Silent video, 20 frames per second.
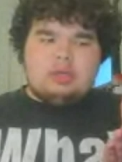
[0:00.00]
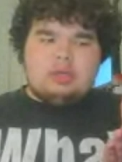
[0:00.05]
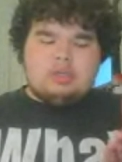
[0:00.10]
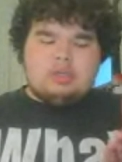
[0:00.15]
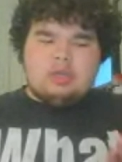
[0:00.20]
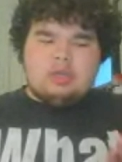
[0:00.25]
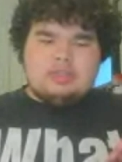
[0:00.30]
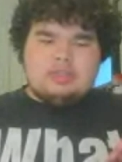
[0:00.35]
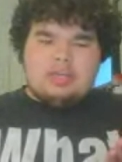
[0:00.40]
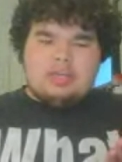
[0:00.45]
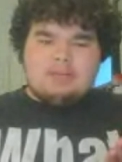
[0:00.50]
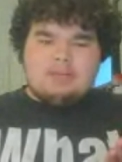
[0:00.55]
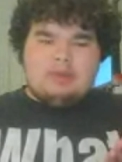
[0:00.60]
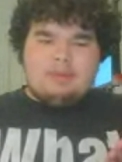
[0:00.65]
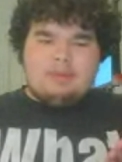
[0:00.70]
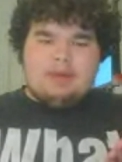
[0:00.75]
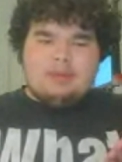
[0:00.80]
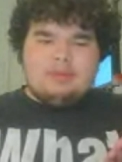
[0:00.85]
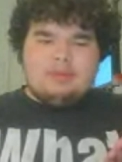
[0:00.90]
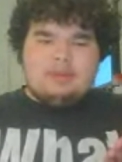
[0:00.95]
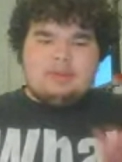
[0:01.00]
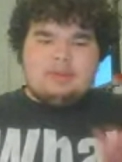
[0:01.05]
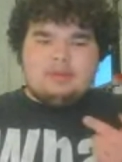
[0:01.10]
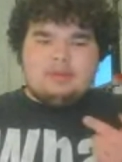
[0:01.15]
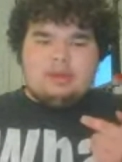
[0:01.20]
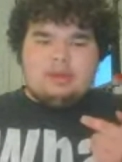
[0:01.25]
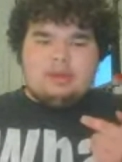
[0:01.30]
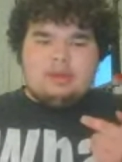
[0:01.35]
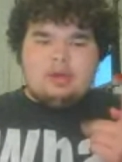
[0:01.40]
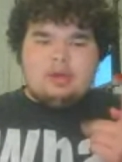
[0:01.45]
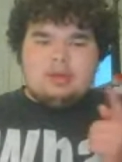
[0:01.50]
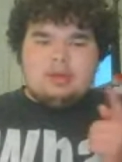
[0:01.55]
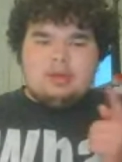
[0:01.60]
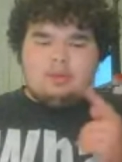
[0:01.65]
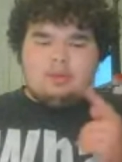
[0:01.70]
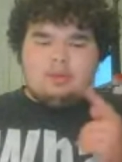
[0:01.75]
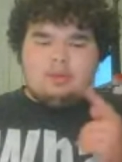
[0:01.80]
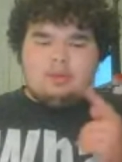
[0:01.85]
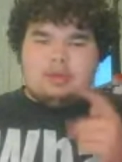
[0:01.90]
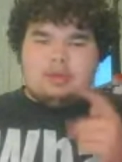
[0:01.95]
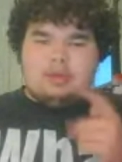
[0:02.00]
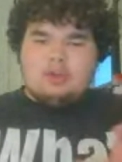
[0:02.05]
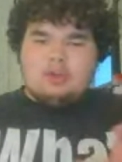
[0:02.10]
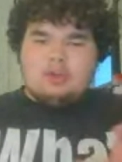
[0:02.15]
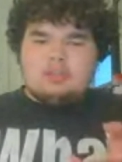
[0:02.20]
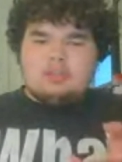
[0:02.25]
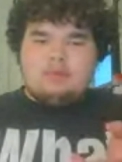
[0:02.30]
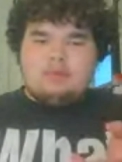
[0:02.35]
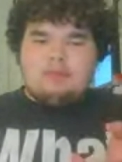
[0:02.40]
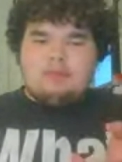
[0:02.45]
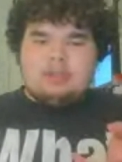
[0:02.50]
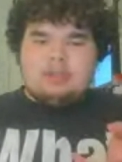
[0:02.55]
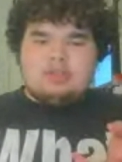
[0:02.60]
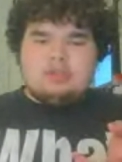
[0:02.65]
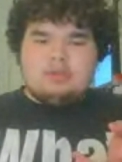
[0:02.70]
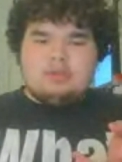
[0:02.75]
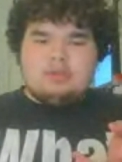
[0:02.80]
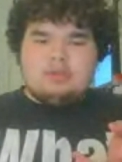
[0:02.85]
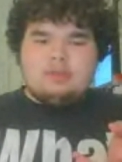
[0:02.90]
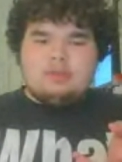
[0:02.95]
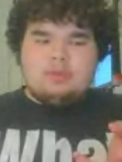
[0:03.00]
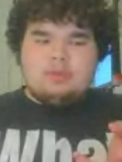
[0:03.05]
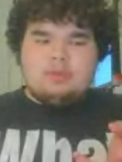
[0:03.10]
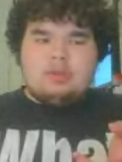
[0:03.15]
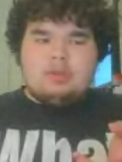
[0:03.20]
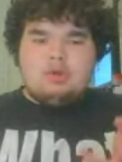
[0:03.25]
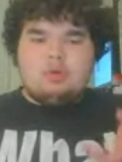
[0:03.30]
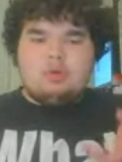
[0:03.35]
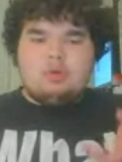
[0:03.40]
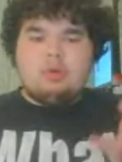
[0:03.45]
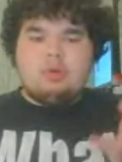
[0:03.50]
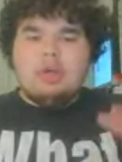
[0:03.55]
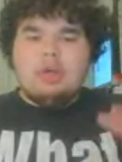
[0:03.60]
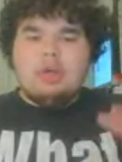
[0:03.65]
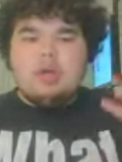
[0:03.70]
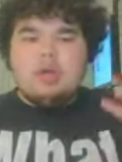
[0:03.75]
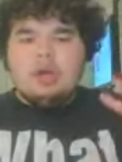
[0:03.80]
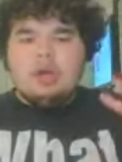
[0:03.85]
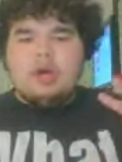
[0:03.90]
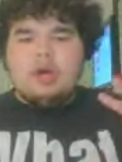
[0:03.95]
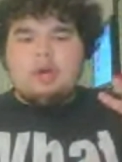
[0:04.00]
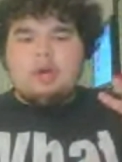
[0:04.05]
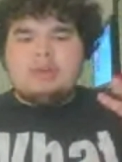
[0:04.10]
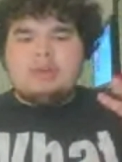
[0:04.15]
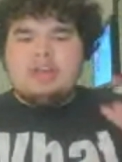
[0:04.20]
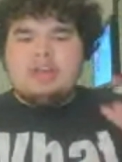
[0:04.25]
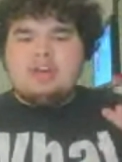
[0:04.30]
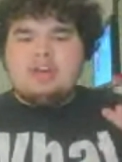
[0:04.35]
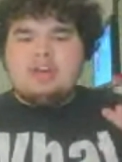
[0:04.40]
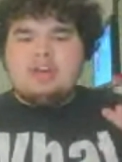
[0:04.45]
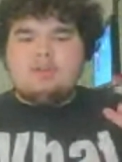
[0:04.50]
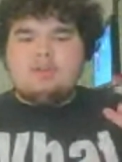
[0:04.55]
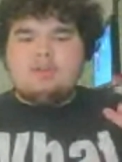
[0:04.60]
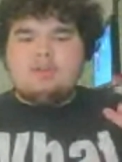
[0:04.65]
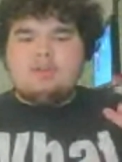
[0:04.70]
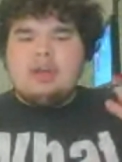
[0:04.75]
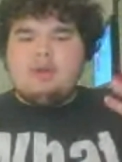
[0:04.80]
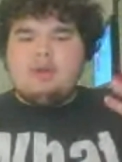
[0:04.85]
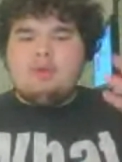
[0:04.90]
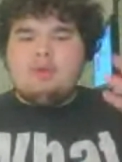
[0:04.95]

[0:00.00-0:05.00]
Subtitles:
contact me about this. It would be awesome if I could do this with you. But later this week, I